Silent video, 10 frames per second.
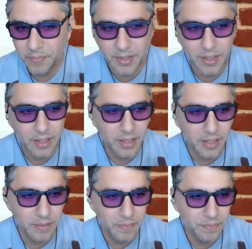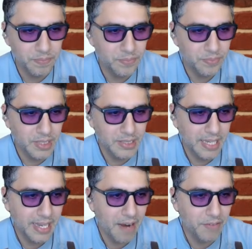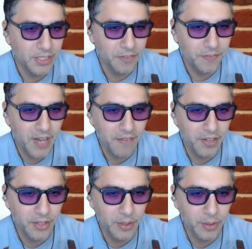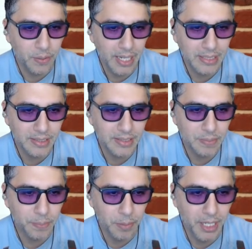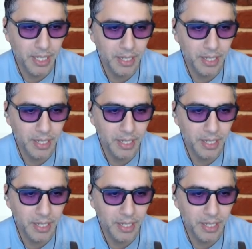you know, let's say an average of 500 requests per minute.